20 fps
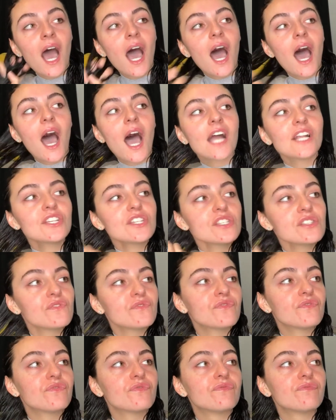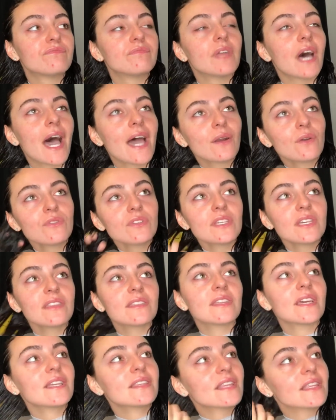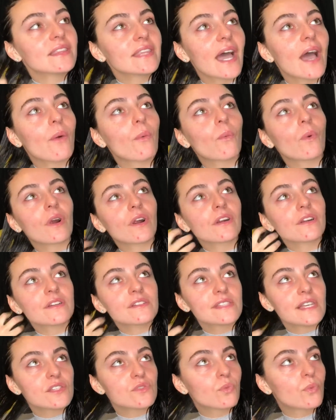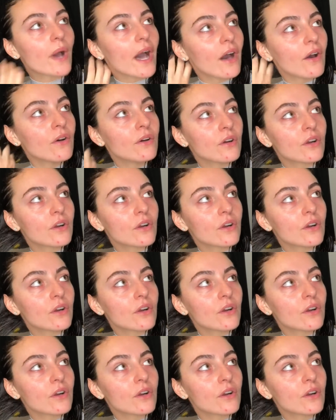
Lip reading: I don't really think that that works as well,